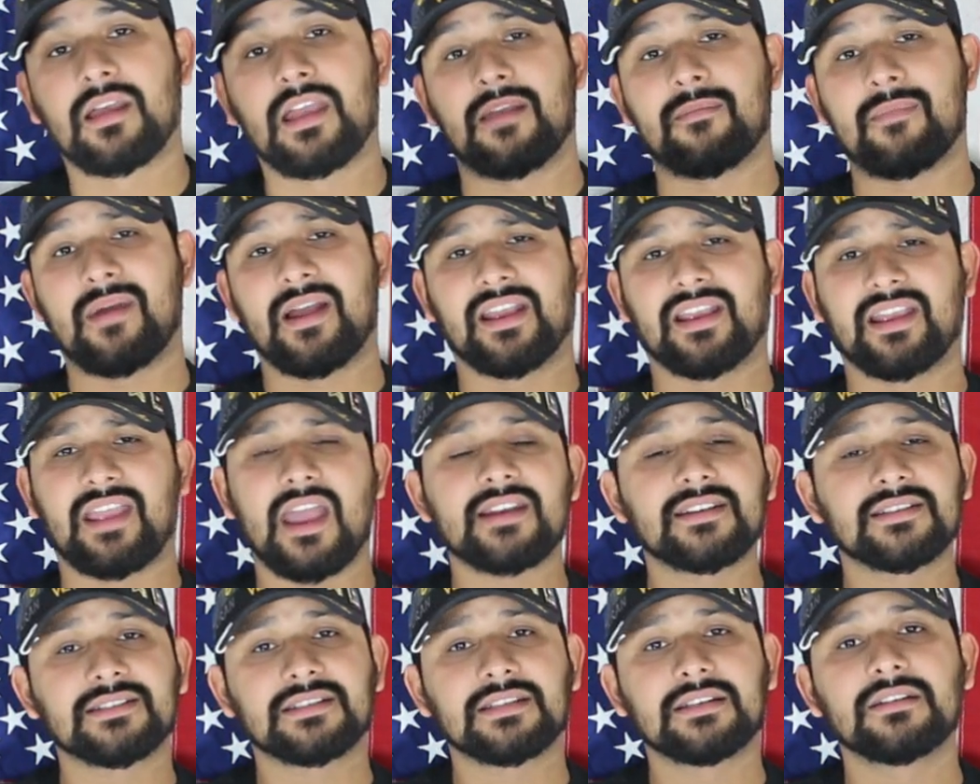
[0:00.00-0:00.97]
am I
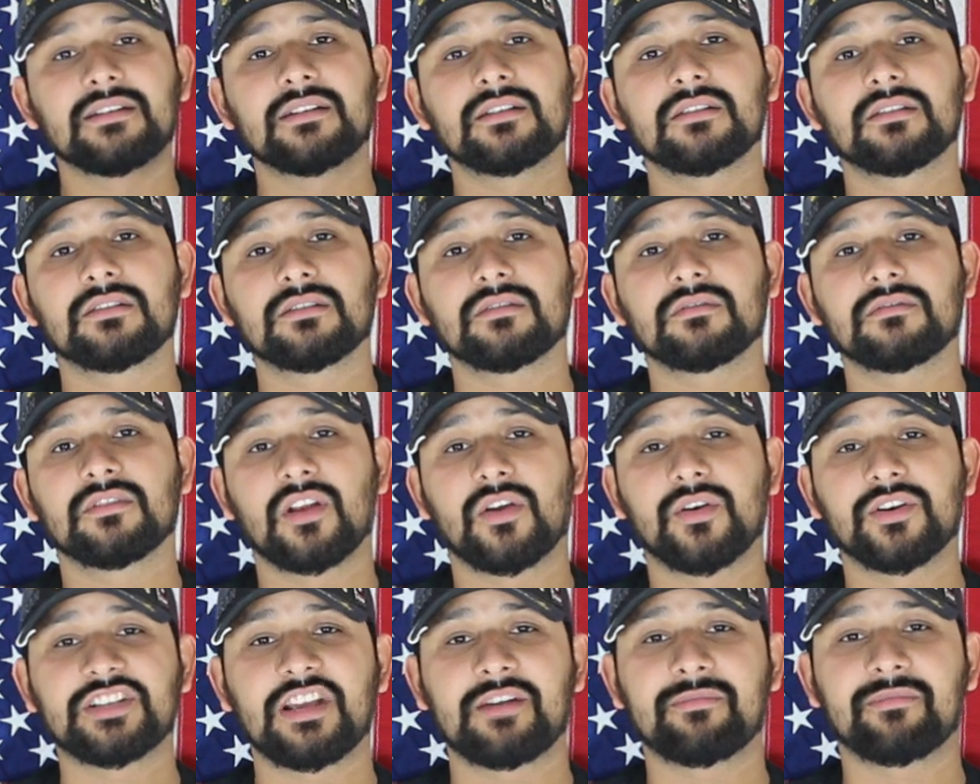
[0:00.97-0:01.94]
against
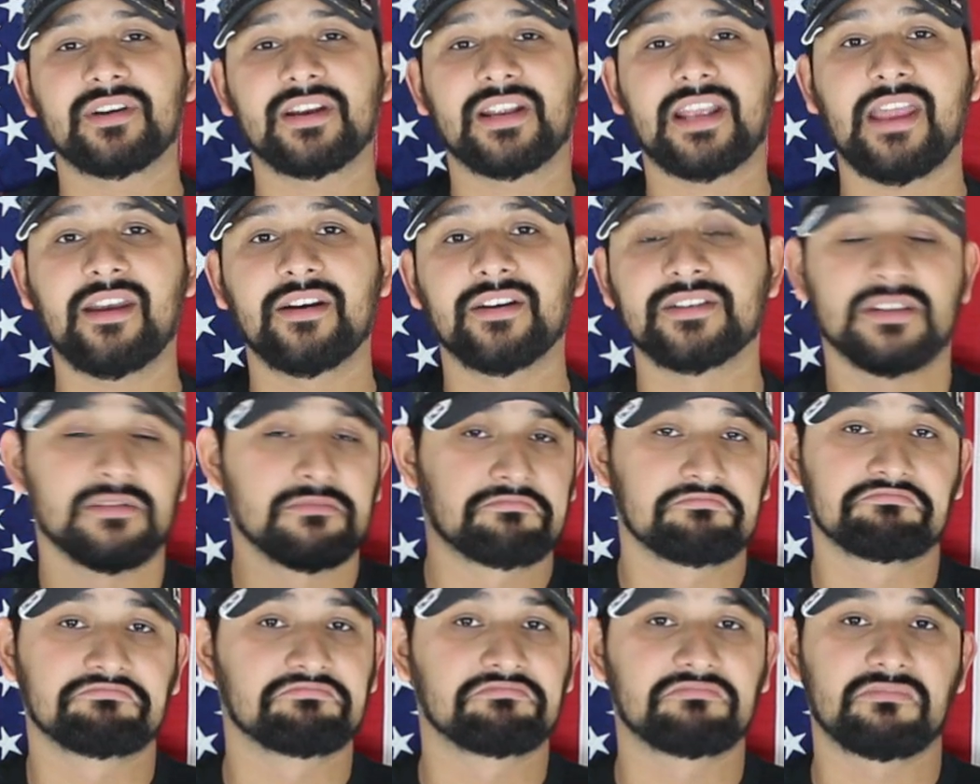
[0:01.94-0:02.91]
loaded chamber indicators?
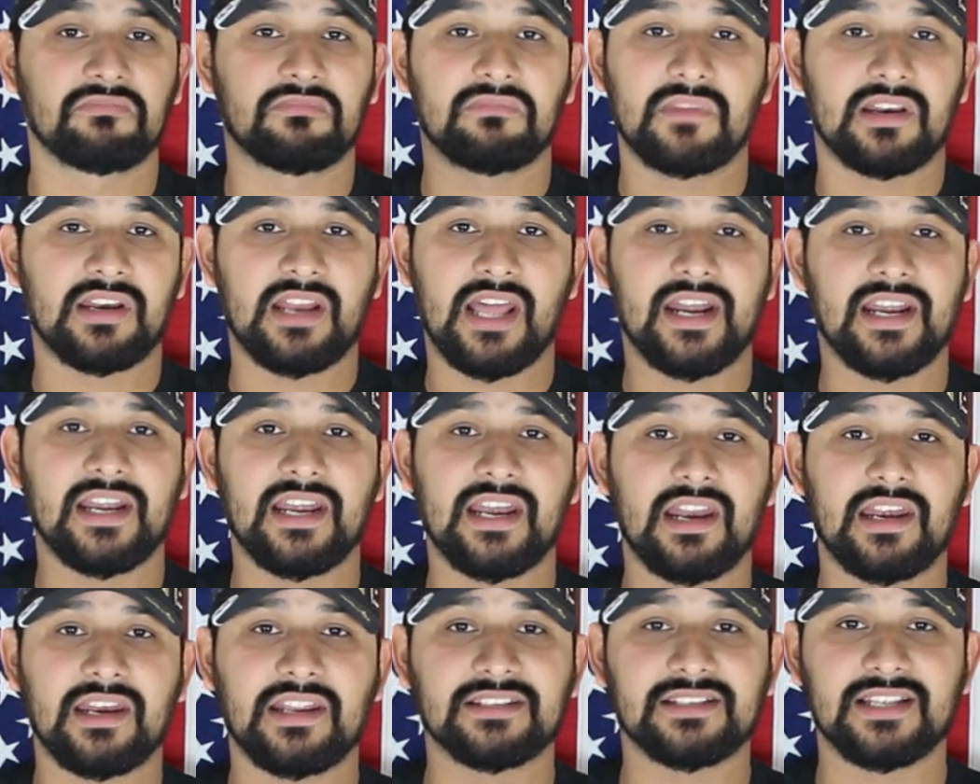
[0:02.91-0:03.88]
Not in
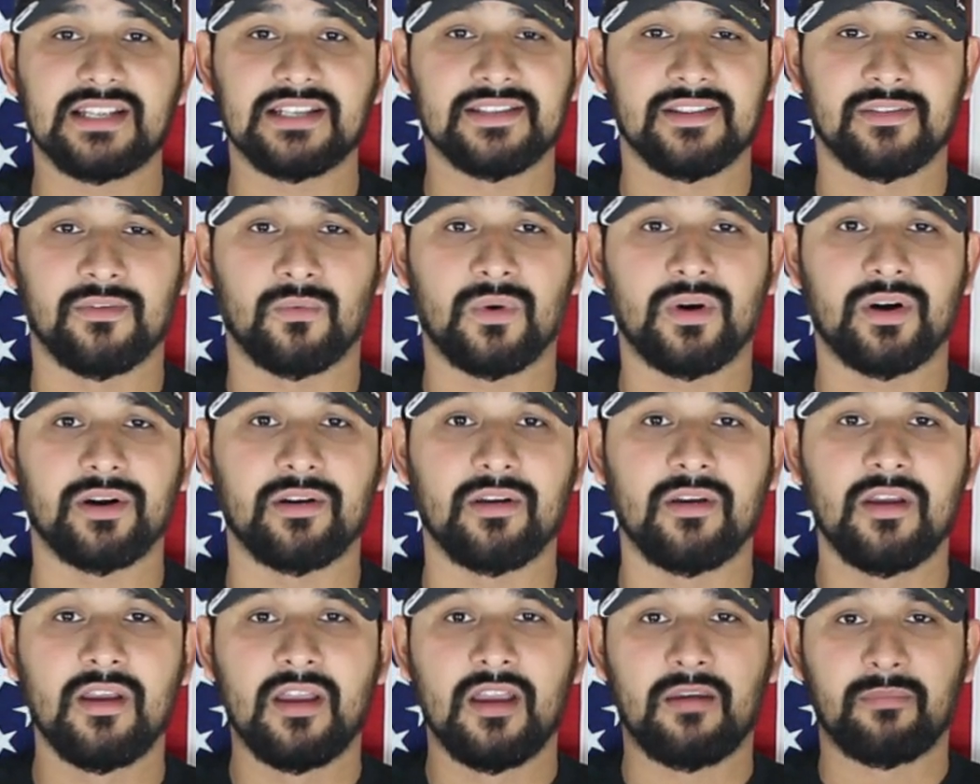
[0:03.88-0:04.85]
any sense of the
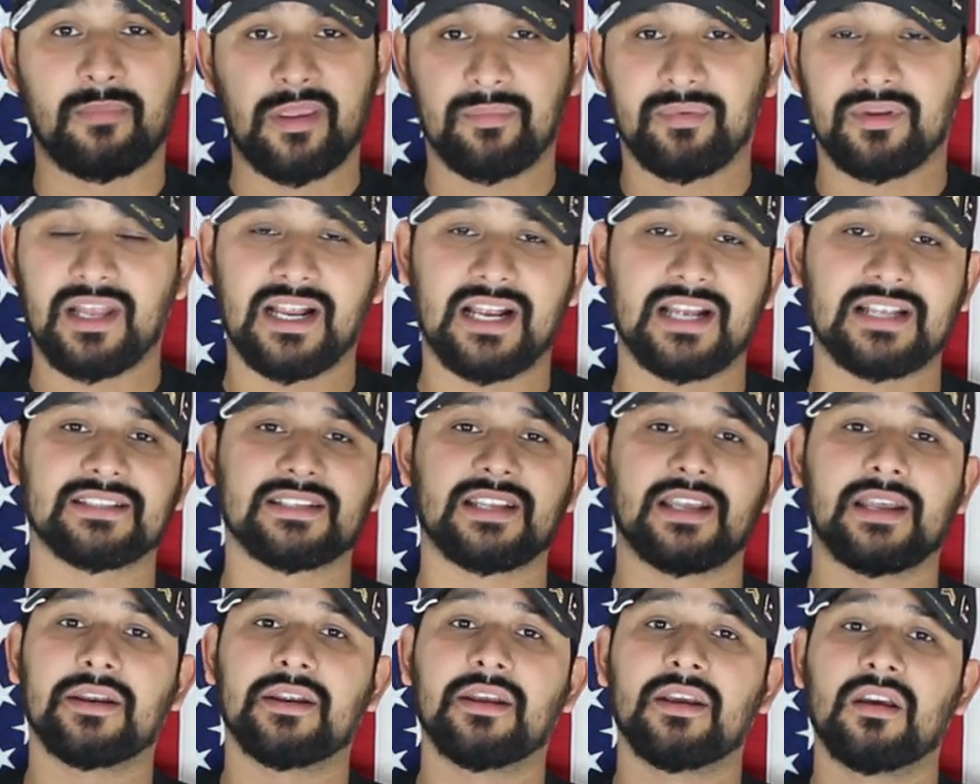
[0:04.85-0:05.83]
word. People, like I
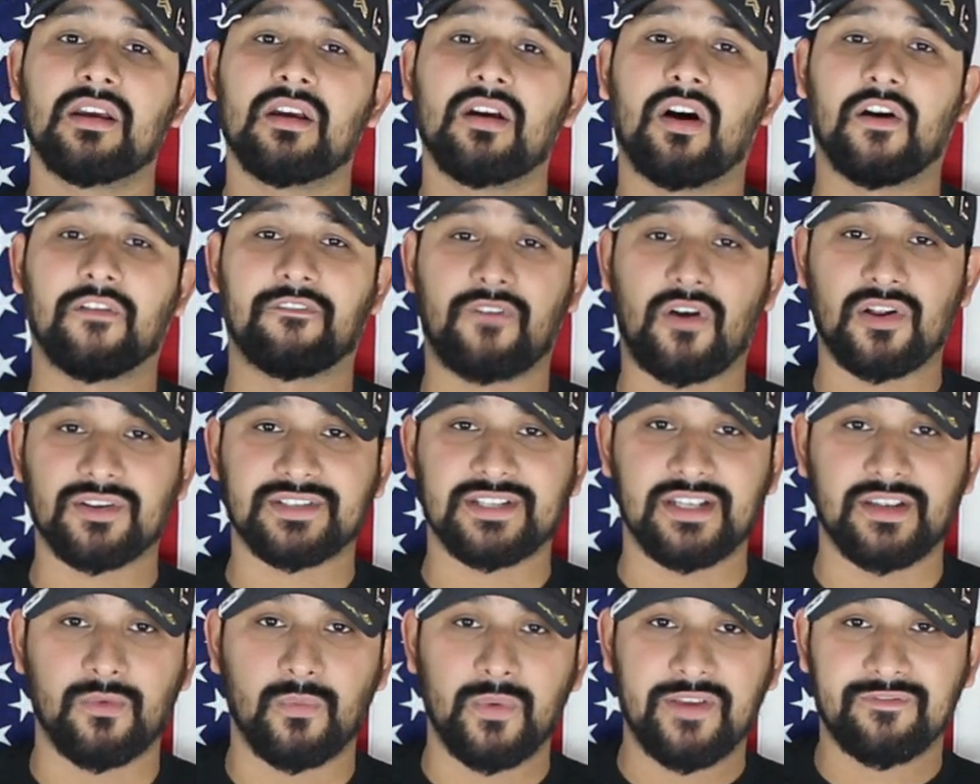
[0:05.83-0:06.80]
said, are
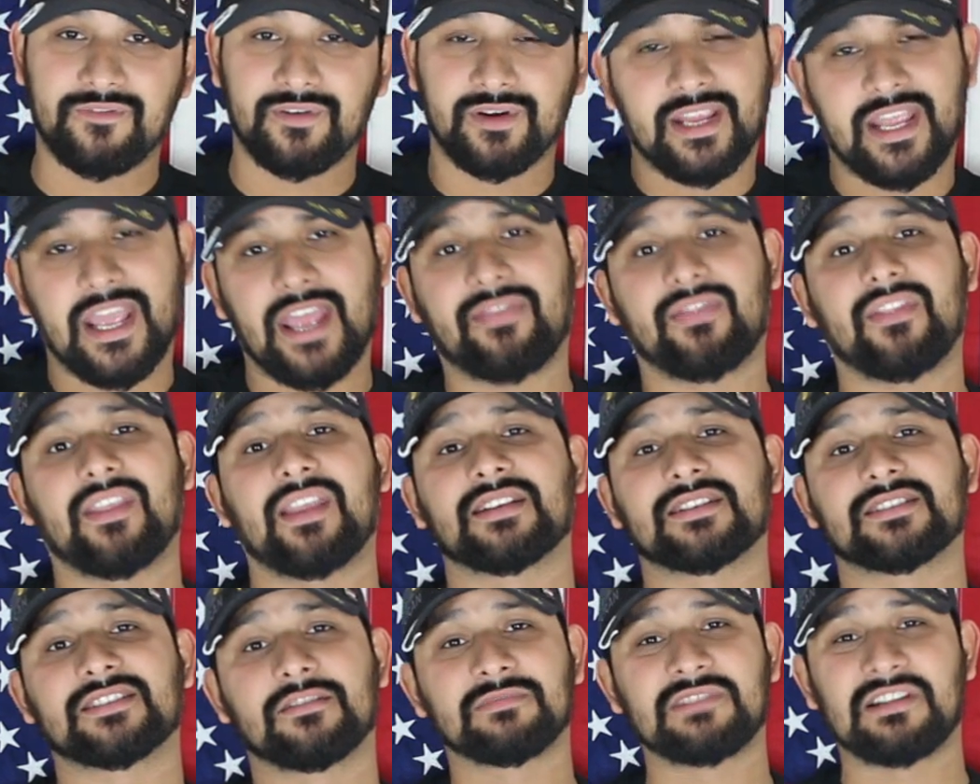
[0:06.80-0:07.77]
faulty. We forget
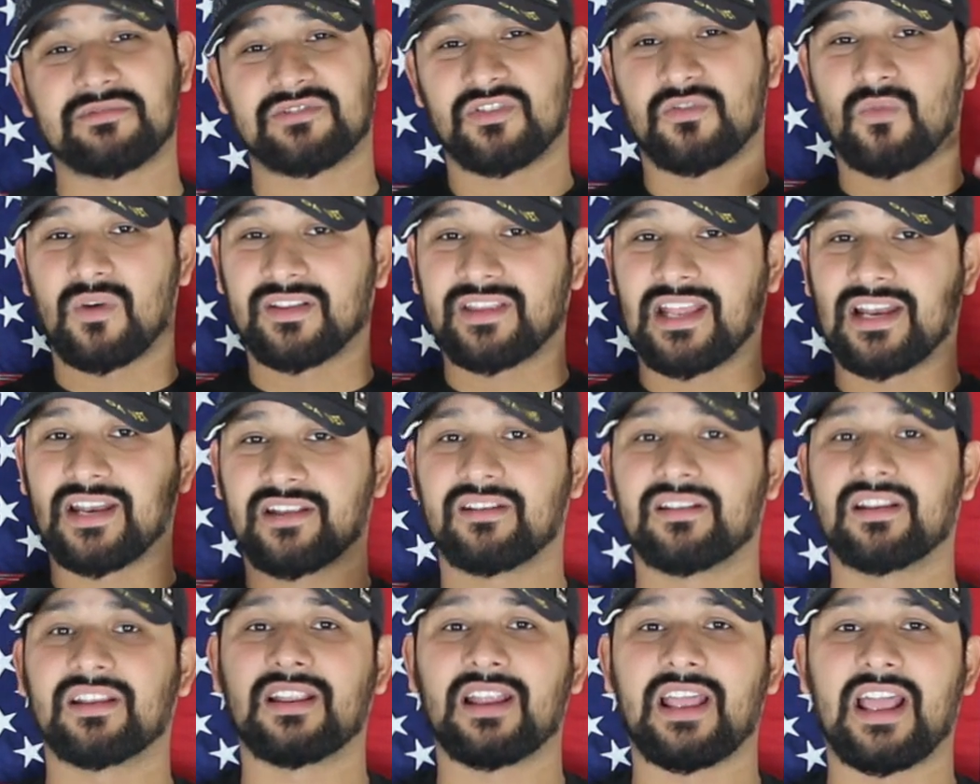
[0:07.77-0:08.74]
things. Sometimes you want that
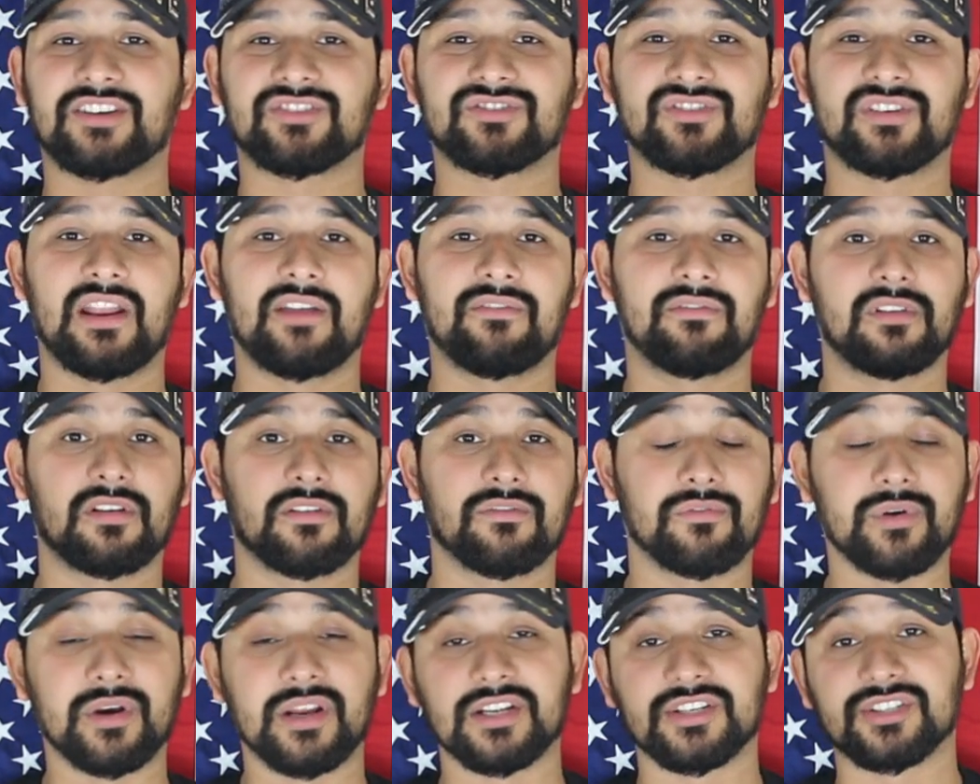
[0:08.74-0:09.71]
little extra level
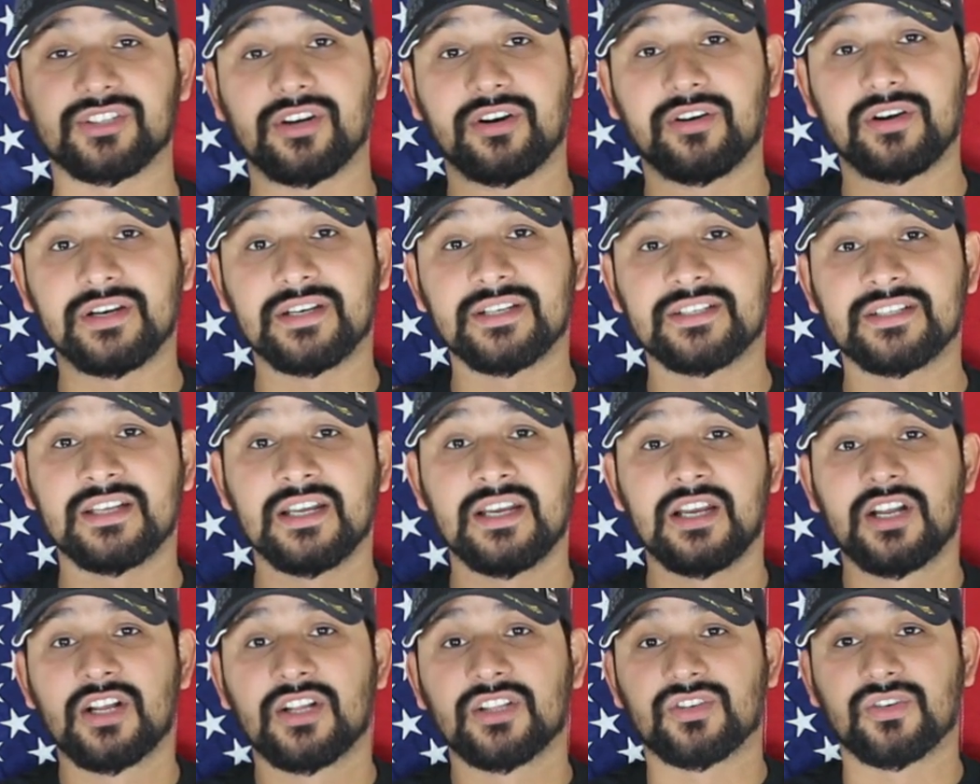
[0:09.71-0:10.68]
of reassurance
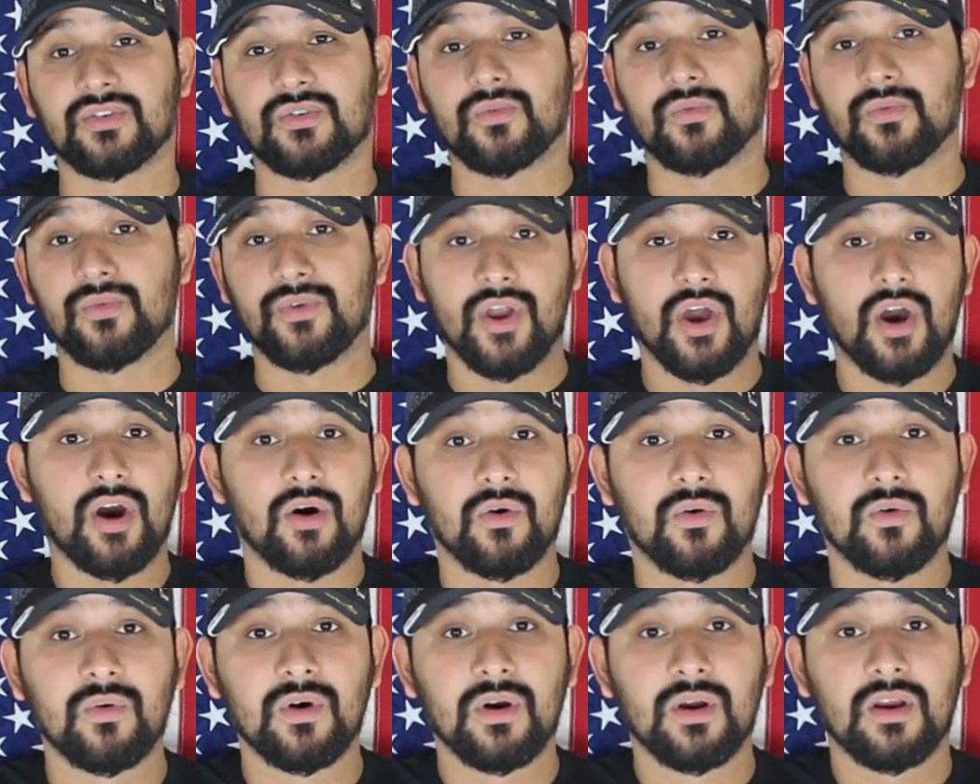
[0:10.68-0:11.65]
to
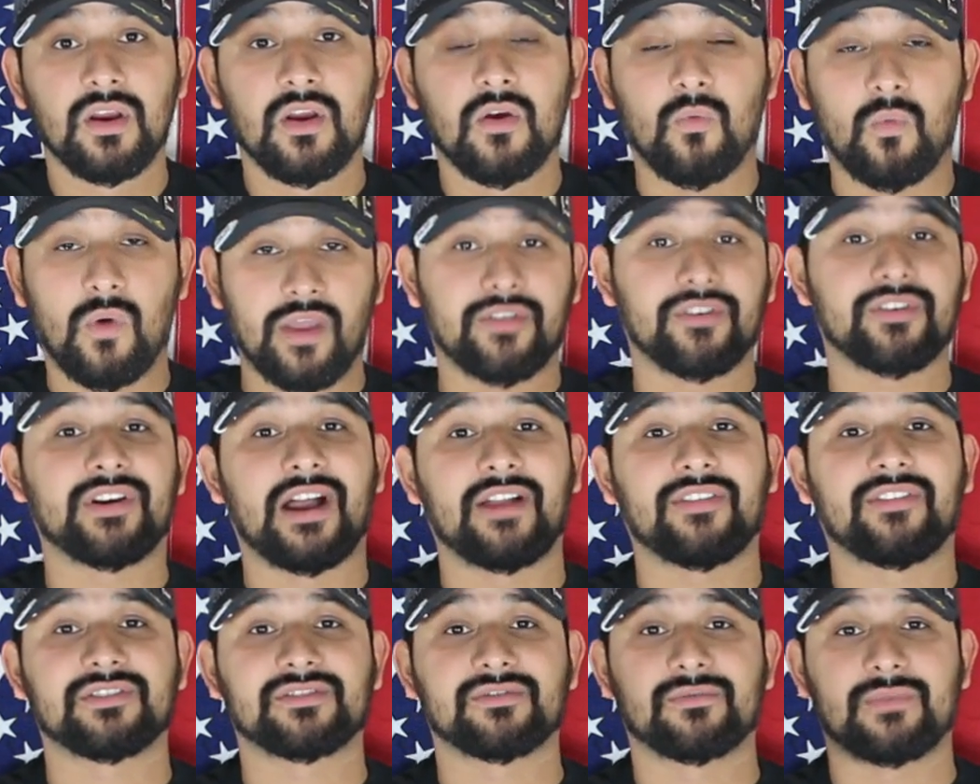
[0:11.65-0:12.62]
know whether or
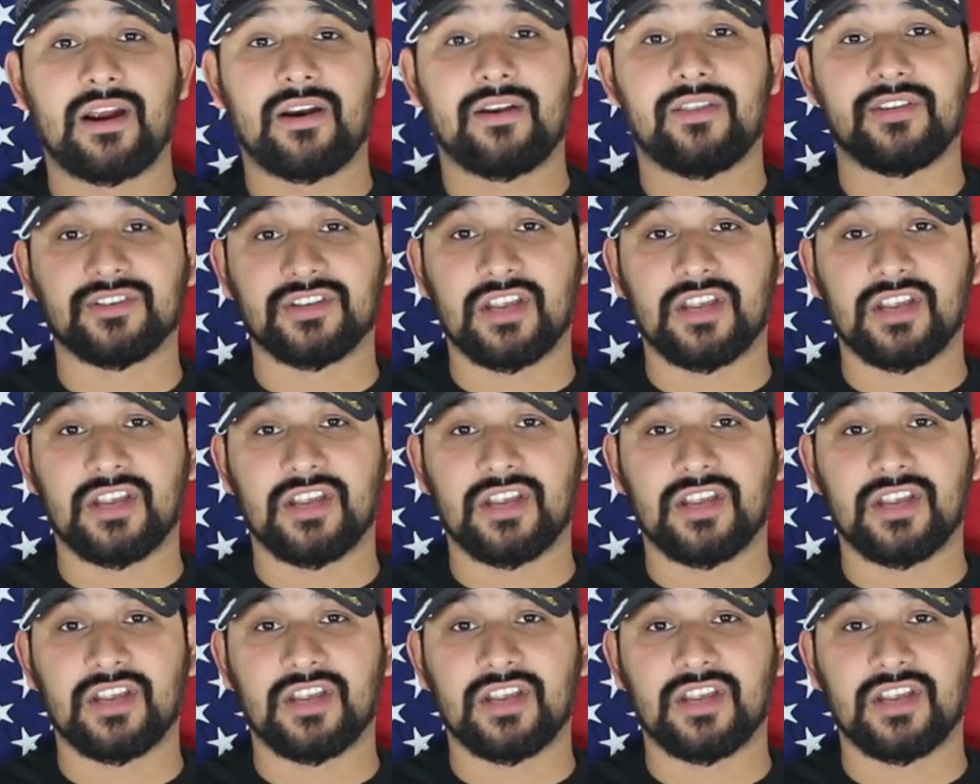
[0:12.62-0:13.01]
not there's a round in the